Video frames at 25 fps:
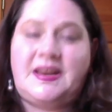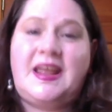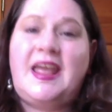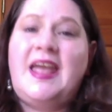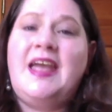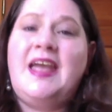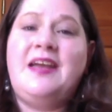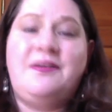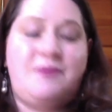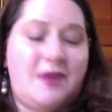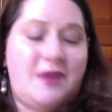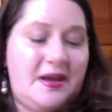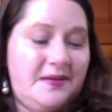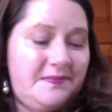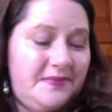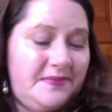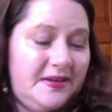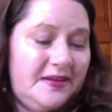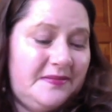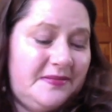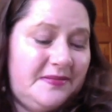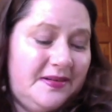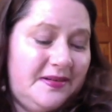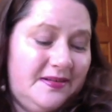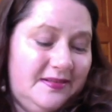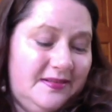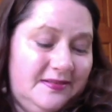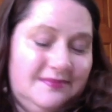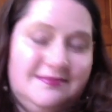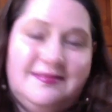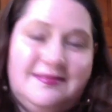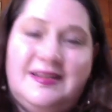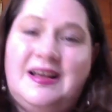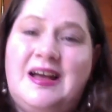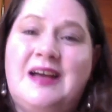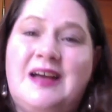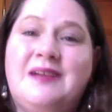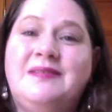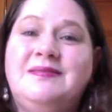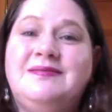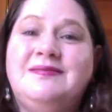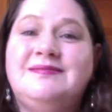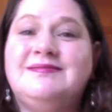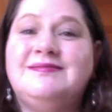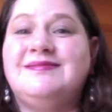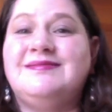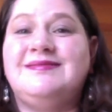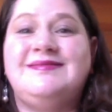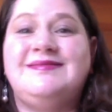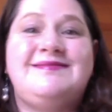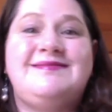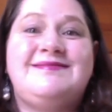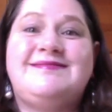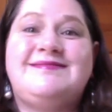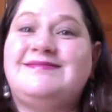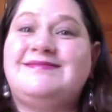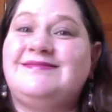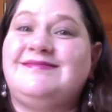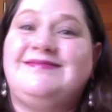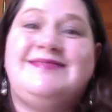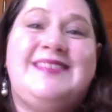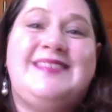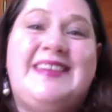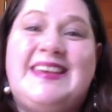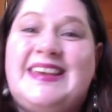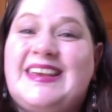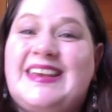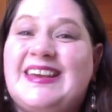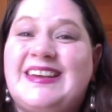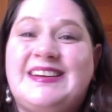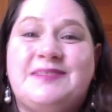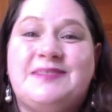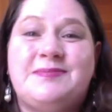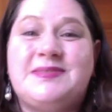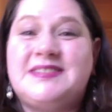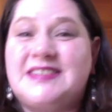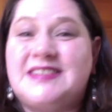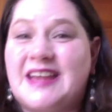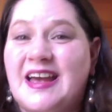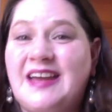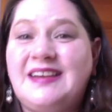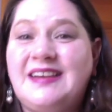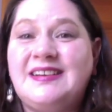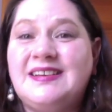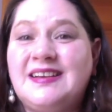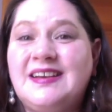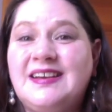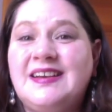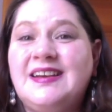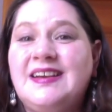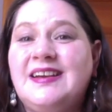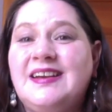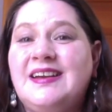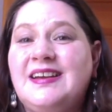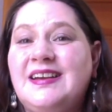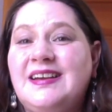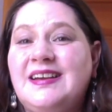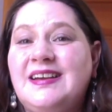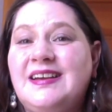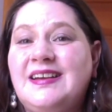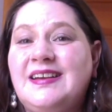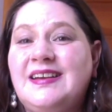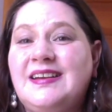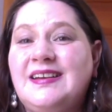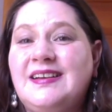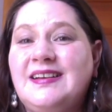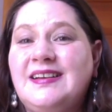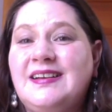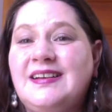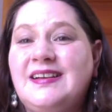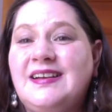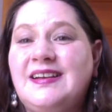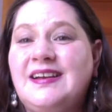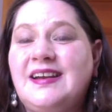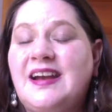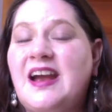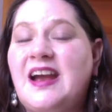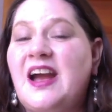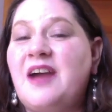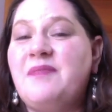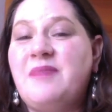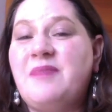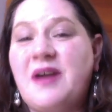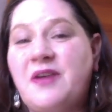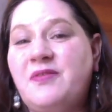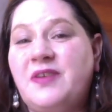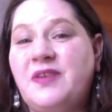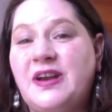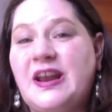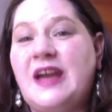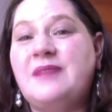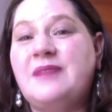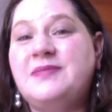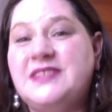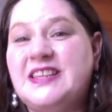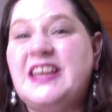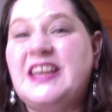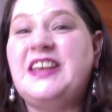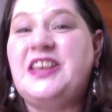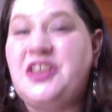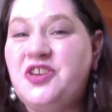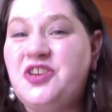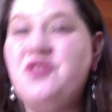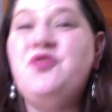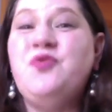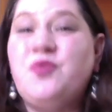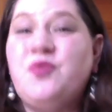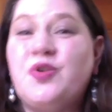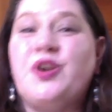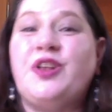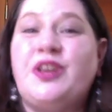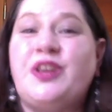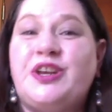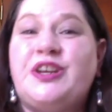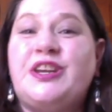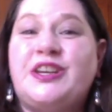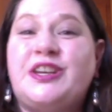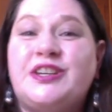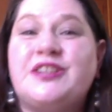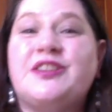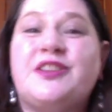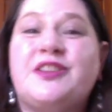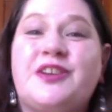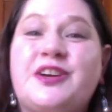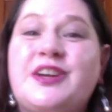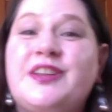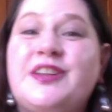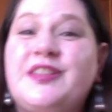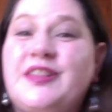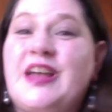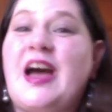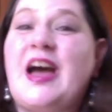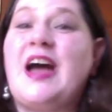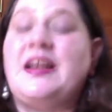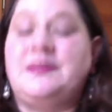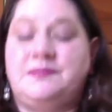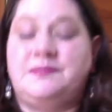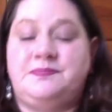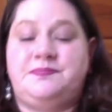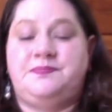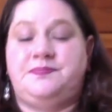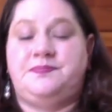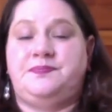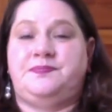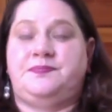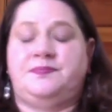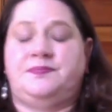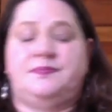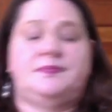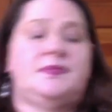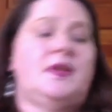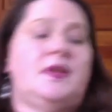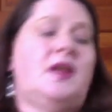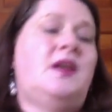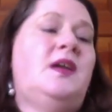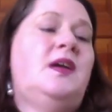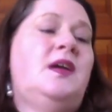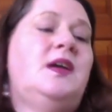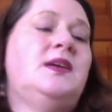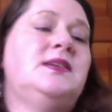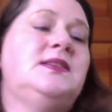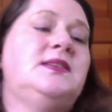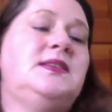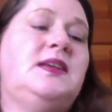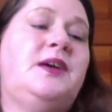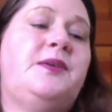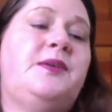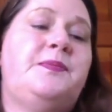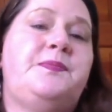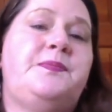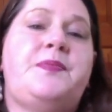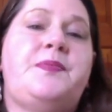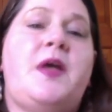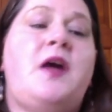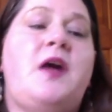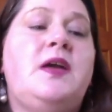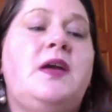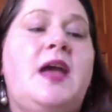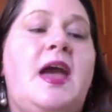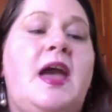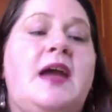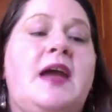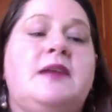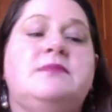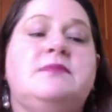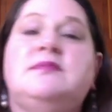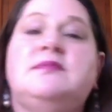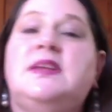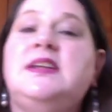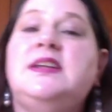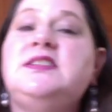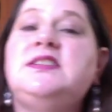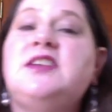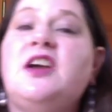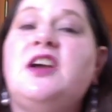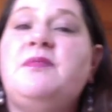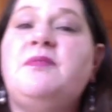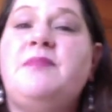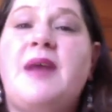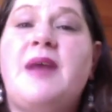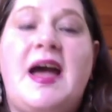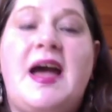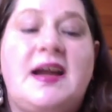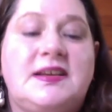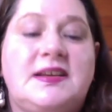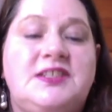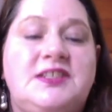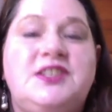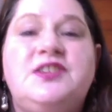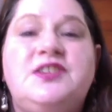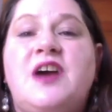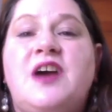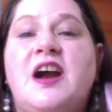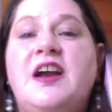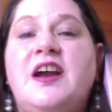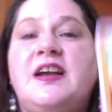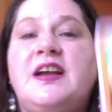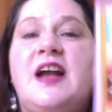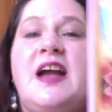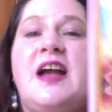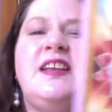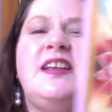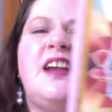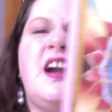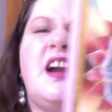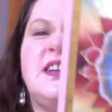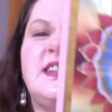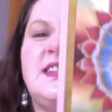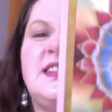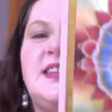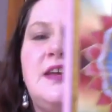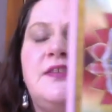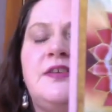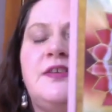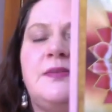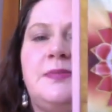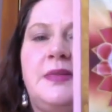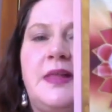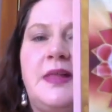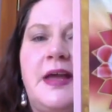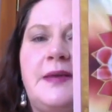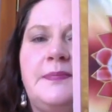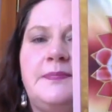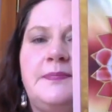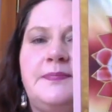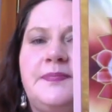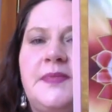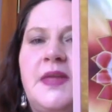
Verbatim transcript: And white people, you get upset about what I'm saying, you really need to look at that. So, okay, let's go back to our guide card, Sacred Play.